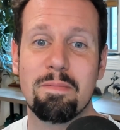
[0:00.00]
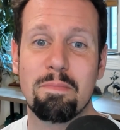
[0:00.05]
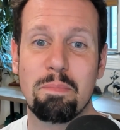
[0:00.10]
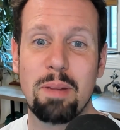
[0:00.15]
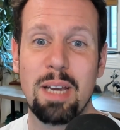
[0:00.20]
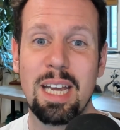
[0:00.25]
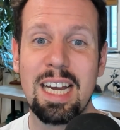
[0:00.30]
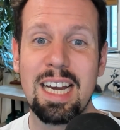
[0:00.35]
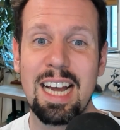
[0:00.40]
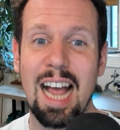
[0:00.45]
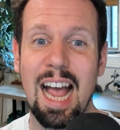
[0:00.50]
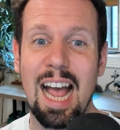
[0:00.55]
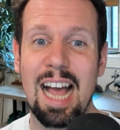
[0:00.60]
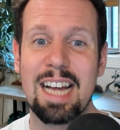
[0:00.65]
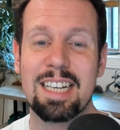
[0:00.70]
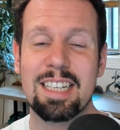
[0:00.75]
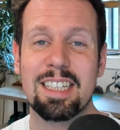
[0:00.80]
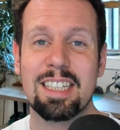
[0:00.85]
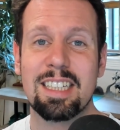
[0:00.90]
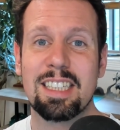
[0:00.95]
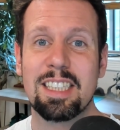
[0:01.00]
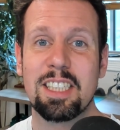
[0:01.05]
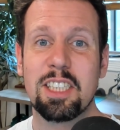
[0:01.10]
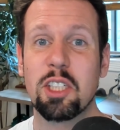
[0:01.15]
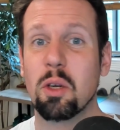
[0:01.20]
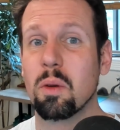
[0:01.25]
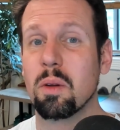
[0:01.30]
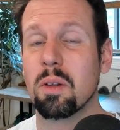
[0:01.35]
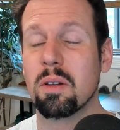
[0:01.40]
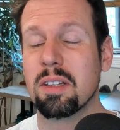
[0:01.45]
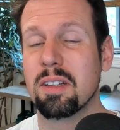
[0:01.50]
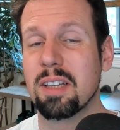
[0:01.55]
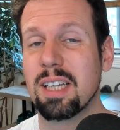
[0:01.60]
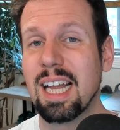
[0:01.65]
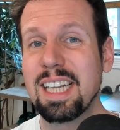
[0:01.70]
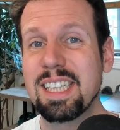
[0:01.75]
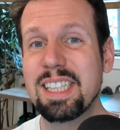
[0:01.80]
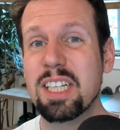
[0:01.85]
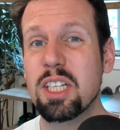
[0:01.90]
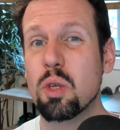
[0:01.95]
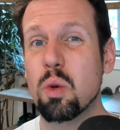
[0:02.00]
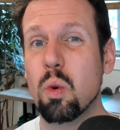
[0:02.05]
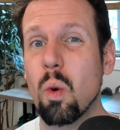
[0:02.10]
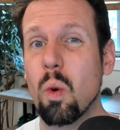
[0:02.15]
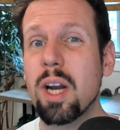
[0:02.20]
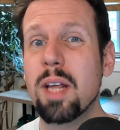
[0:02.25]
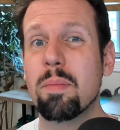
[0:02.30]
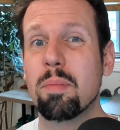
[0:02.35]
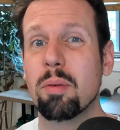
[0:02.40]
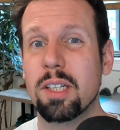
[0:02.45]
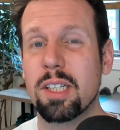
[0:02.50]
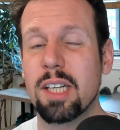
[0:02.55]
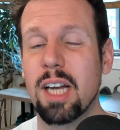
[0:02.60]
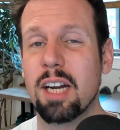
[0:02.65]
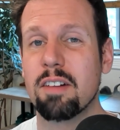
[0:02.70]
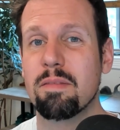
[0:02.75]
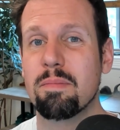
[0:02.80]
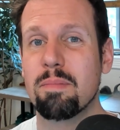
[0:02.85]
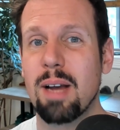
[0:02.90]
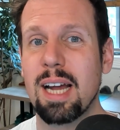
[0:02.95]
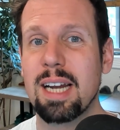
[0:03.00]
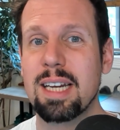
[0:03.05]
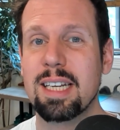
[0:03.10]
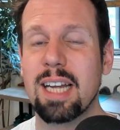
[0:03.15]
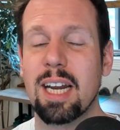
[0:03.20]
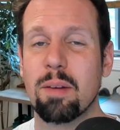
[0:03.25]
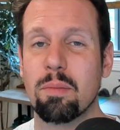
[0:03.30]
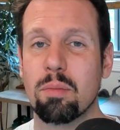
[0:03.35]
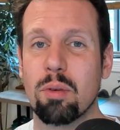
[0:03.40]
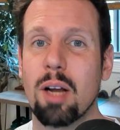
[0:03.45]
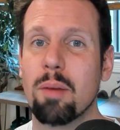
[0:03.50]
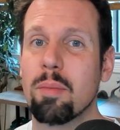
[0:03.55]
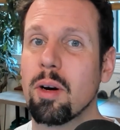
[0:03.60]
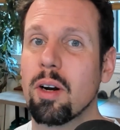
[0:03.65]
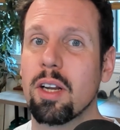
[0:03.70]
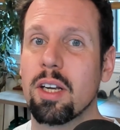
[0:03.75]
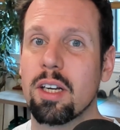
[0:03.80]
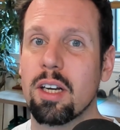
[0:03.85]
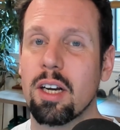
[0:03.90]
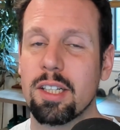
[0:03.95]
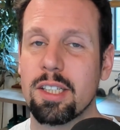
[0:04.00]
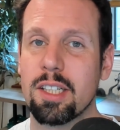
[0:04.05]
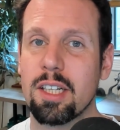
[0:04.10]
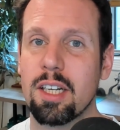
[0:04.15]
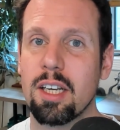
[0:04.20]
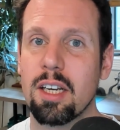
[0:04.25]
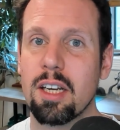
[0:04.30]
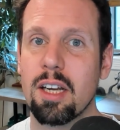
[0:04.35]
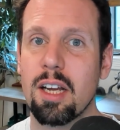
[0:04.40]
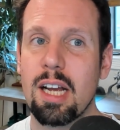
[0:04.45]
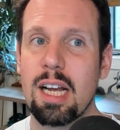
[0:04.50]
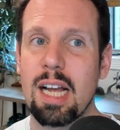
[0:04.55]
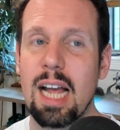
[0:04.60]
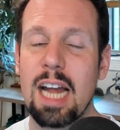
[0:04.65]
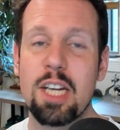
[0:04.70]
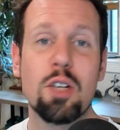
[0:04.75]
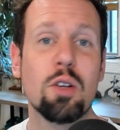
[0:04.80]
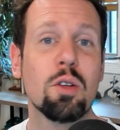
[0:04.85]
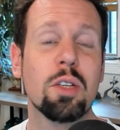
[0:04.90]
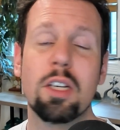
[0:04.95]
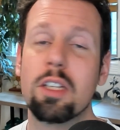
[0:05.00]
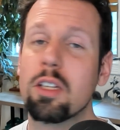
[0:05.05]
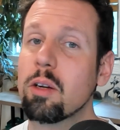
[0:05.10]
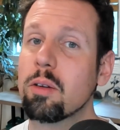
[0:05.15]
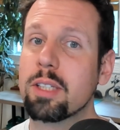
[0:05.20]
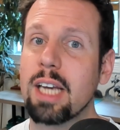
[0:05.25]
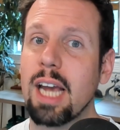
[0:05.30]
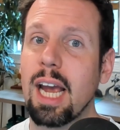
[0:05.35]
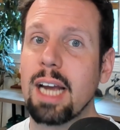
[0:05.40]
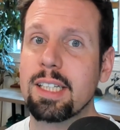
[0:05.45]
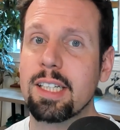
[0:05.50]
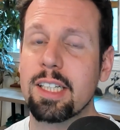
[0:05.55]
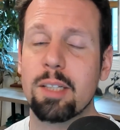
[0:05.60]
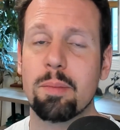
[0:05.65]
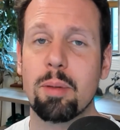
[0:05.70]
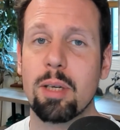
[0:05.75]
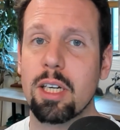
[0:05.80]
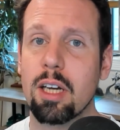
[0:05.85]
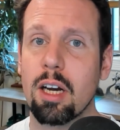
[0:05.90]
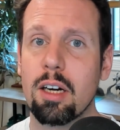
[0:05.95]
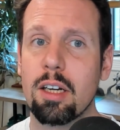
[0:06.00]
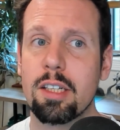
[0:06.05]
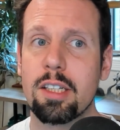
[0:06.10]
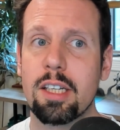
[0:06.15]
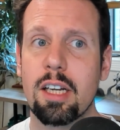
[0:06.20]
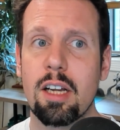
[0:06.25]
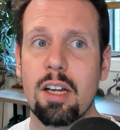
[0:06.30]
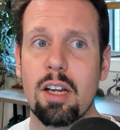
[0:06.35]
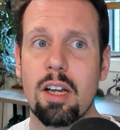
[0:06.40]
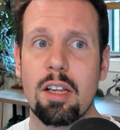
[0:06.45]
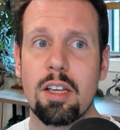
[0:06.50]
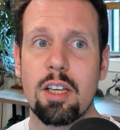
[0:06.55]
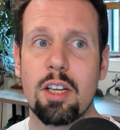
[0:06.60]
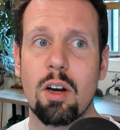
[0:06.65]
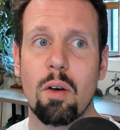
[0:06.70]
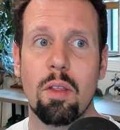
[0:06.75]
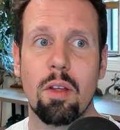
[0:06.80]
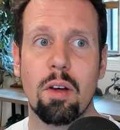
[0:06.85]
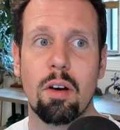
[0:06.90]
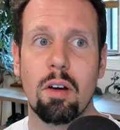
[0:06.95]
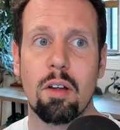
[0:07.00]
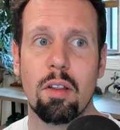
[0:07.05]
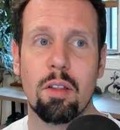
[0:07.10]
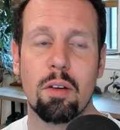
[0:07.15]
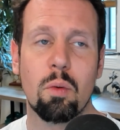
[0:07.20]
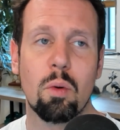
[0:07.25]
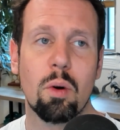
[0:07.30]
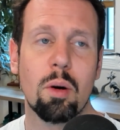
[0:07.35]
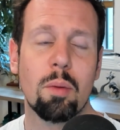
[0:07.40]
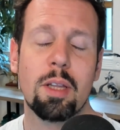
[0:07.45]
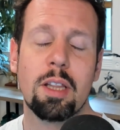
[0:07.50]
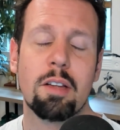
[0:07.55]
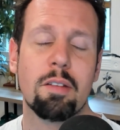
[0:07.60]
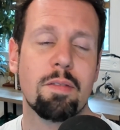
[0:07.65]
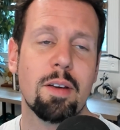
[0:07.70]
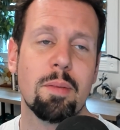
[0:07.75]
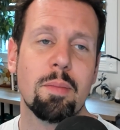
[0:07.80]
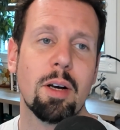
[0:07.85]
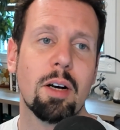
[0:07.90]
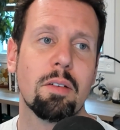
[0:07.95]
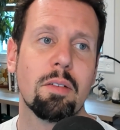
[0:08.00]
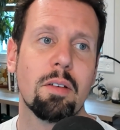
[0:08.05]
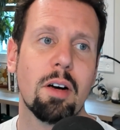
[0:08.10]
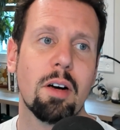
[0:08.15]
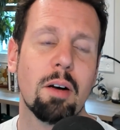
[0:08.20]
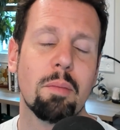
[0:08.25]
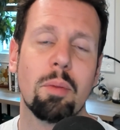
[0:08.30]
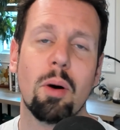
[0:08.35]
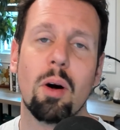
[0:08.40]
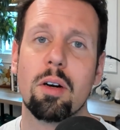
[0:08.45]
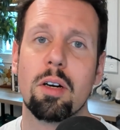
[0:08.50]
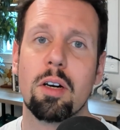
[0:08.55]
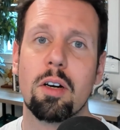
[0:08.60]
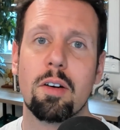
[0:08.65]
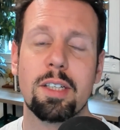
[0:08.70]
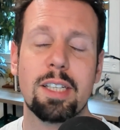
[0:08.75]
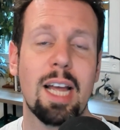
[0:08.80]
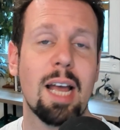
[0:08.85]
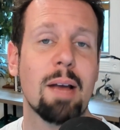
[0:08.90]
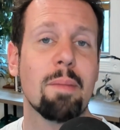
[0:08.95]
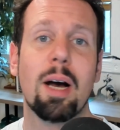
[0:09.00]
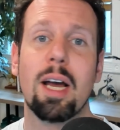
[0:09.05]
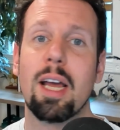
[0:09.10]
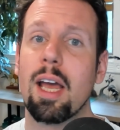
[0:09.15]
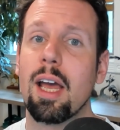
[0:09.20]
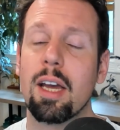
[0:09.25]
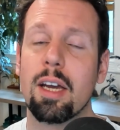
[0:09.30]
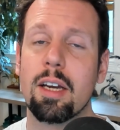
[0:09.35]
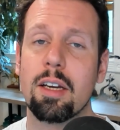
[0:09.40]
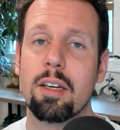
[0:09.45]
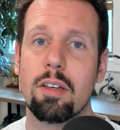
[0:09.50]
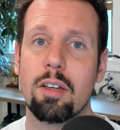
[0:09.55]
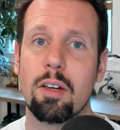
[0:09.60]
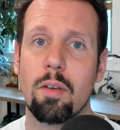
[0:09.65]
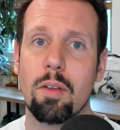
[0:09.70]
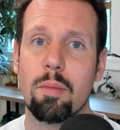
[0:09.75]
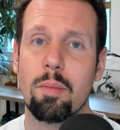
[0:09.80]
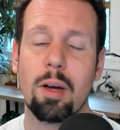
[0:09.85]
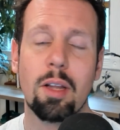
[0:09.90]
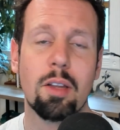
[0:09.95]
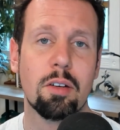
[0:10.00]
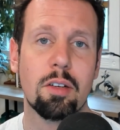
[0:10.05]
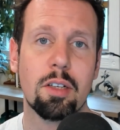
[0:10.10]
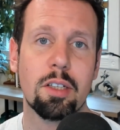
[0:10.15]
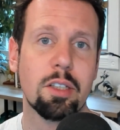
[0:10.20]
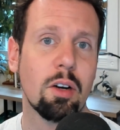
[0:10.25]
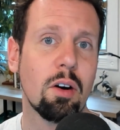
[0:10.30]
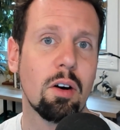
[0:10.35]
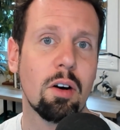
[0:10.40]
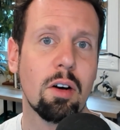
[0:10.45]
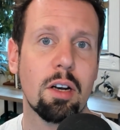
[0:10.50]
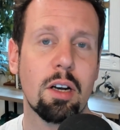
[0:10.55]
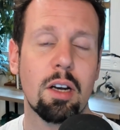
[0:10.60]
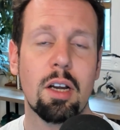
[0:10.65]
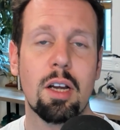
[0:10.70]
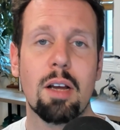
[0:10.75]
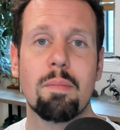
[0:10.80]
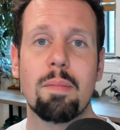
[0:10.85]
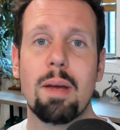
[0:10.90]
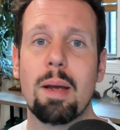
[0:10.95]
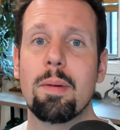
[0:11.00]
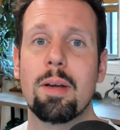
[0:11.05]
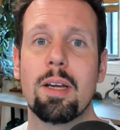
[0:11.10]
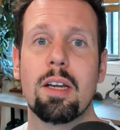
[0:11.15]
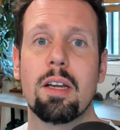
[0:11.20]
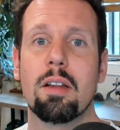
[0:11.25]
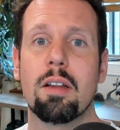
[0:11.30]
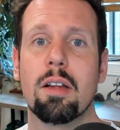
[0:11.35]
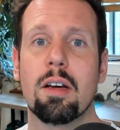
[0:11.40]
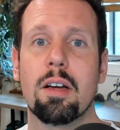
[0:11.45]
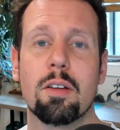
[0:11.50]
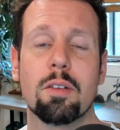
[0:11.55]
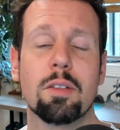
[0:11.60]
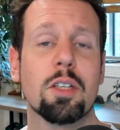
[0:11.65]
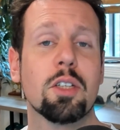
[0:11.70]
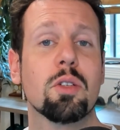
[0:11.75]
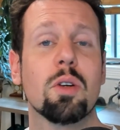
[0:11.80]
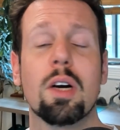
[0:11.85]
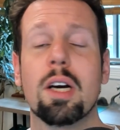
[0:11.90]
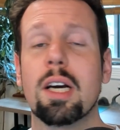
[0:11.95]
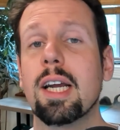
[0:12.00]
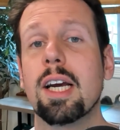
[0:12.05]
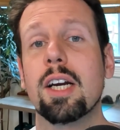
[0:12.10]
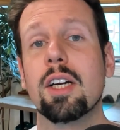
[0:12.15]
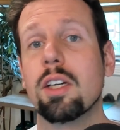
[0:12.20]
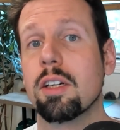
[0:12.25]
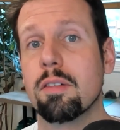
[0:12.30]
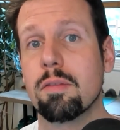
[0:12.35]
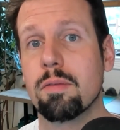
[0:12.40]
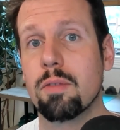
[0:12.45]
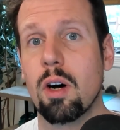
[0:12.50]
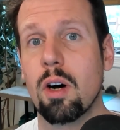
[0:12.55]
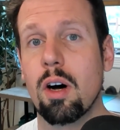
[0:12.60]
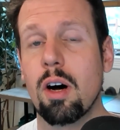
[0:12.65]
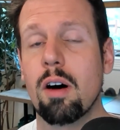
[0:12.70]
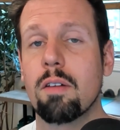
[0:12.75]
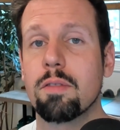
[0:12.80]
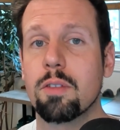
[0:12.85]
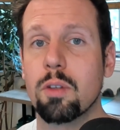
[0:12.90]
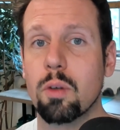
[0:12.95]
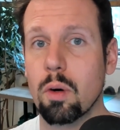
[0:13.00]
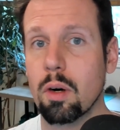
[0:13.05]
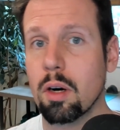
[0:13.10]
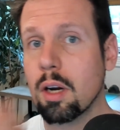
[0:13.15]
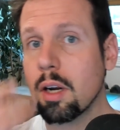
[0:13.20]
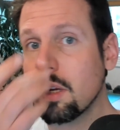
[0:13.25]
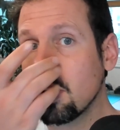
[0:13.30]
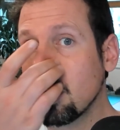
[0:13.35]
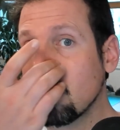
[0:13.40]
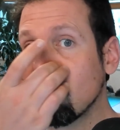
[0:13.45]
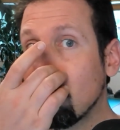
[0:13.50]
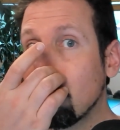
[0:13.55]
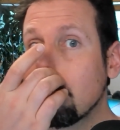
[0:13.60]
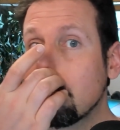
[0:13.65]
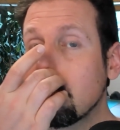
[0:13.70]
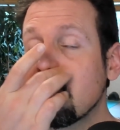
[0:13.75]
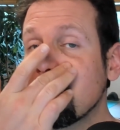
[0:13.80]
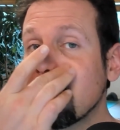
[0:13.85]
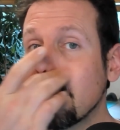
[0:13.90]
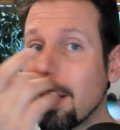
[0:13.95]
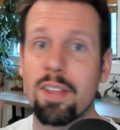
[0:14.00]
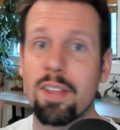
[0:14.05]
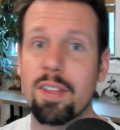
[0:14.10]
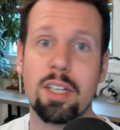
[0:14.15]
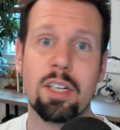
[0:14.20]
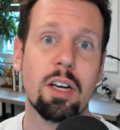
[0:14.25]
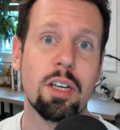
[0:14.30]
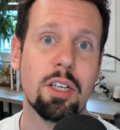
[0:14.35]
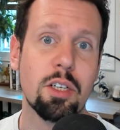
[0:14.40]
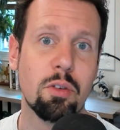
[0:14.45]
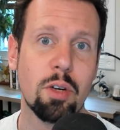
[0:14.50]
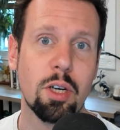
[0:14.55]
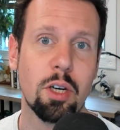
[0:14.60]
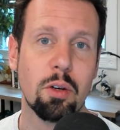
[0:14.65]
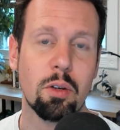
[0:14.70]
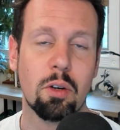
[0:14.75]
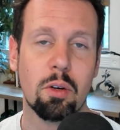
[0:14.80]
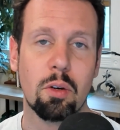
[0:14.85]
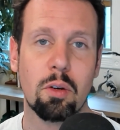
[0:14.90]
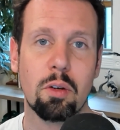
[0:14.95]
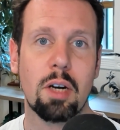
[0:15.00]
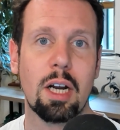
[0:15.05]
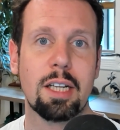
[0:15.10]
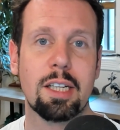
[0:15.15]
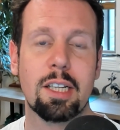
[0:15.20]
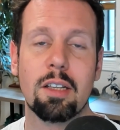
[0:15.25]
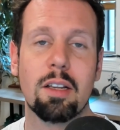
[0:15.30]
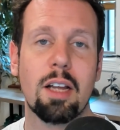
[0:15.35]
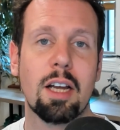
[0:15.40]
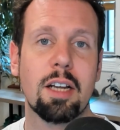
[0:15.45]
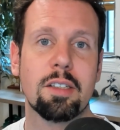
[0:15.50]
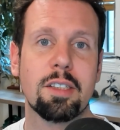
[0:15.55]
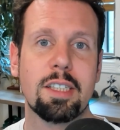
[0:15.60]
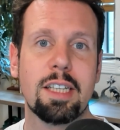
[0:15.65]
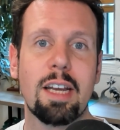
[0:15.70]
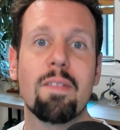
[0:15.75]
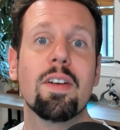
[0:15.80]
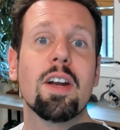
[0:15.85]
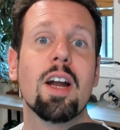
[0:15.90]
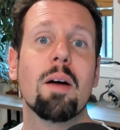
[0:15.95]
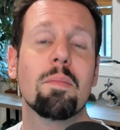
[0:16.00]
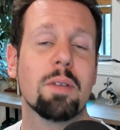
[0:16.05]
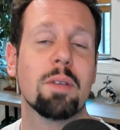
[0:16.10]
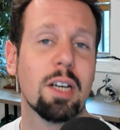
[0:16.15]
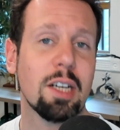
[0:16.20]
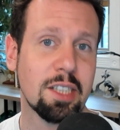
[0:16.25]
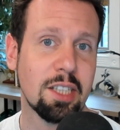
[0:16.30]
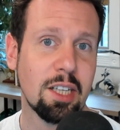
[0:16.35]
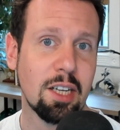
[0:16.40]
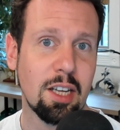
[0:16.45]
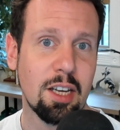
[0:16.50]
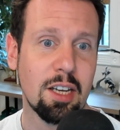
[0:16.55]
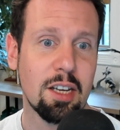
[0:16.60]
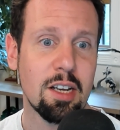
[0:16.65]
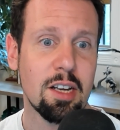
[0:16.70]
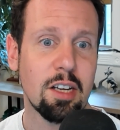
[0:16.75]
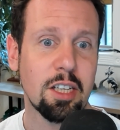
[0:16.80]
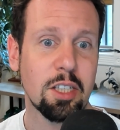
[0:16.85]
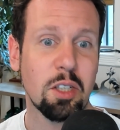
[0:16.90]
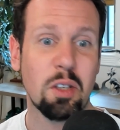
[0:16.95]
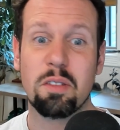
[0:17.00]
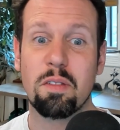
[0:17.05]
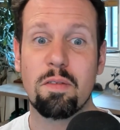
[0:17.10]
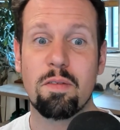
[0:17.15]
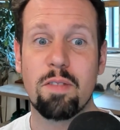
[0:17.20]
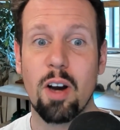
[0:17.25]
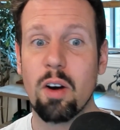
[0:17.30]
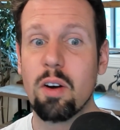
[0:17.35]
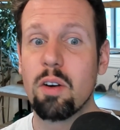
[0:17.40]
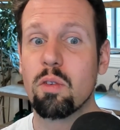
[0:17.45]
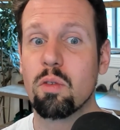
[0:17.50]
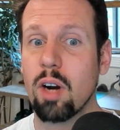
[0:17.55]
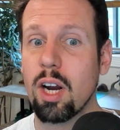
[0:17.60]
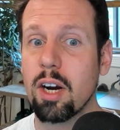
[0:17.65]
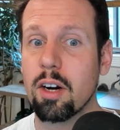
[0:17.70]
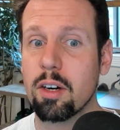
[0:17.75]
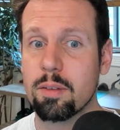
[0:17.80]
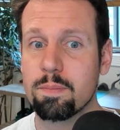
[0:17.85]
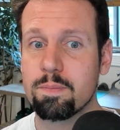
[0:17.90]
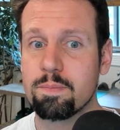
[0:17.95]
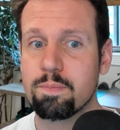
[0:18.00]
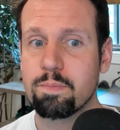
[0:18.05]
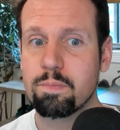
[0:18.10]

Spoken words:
being at, less than 20% of men getting primary custody, and usually in those cases because, the woman, the female partner is MIA, the mother is gone. Maybe there's a drug addiction involved, or maybe she's the country or has given up custody. So it's very rare.